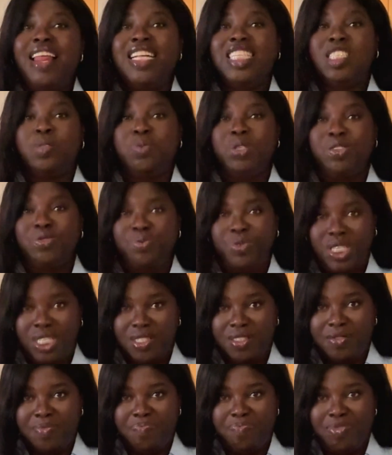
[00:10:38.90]
let's be
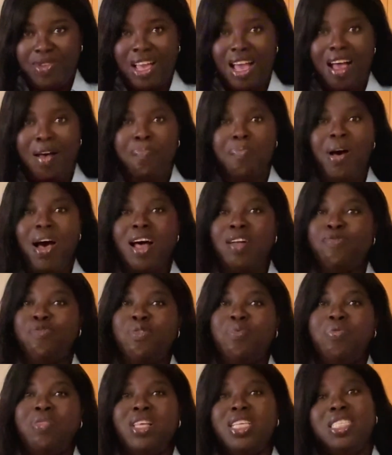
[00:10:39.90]
real. Apart
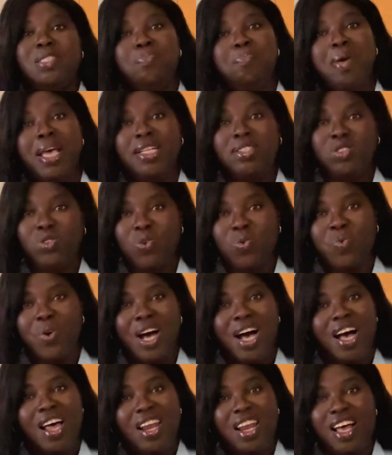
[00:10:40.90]
from this mental
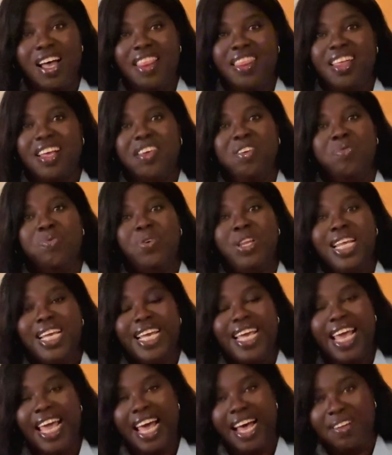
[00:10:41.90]
wahala that you will
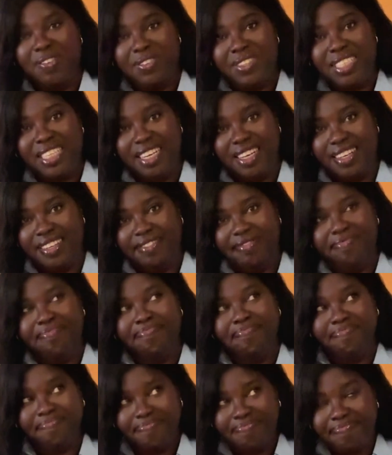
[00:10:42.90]
encounter,
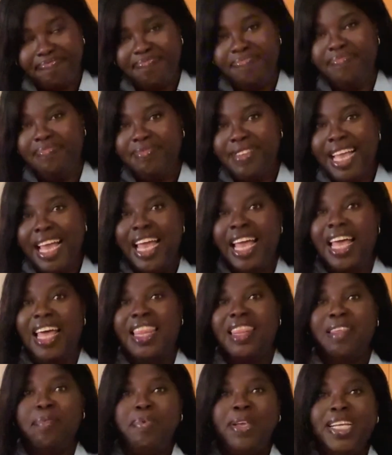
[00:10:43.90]
the
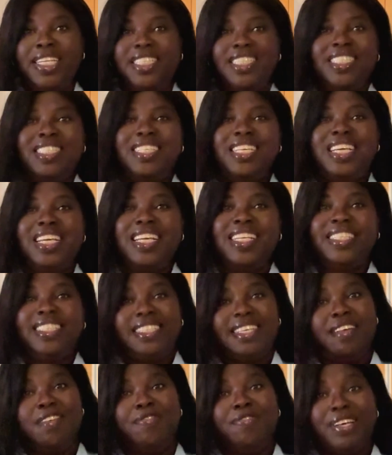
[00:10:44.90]
PGCE
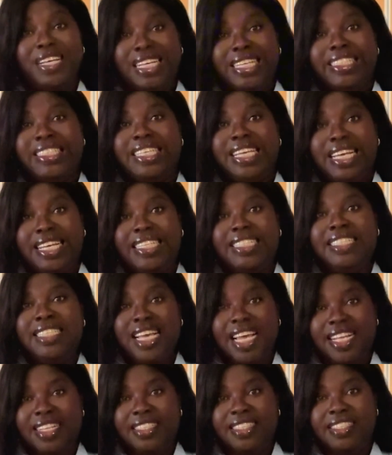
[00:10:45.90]
itself is
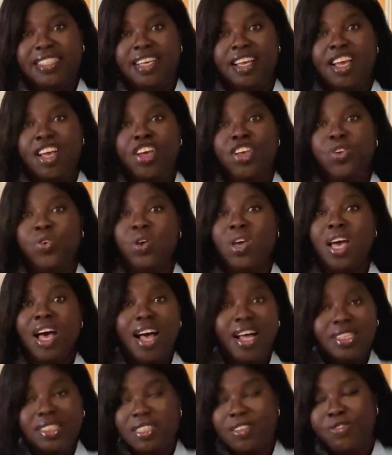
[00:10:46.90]
intense. You
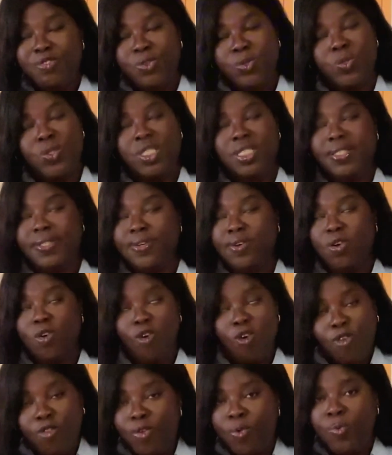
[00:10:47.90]
can't afford to
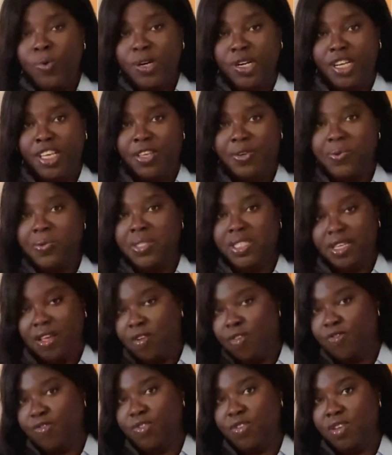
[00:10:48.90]
overwork
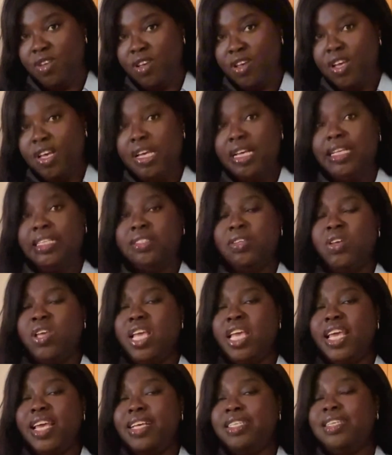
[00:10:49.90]
yourself. So
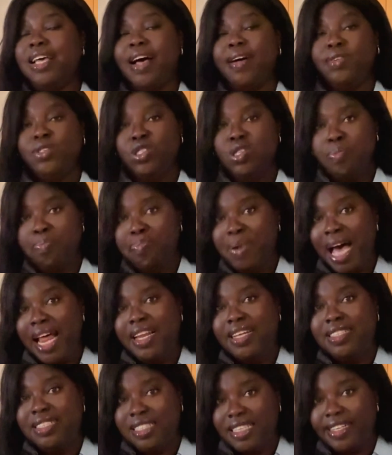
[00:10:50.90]
here's how to
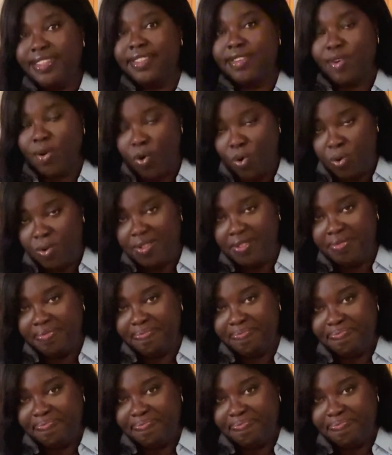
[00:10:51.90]
balance it all.